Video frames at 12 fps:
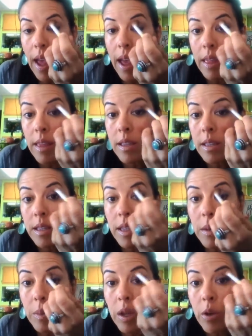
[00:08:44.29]
And this is
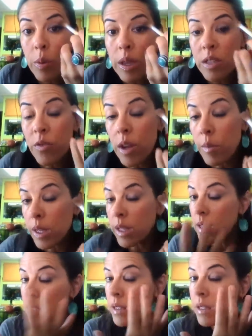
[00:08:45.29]
going to be your best friend
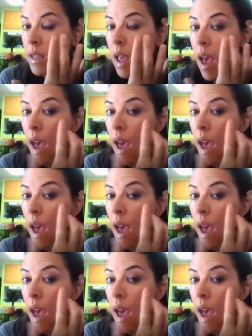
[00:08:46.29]
because it's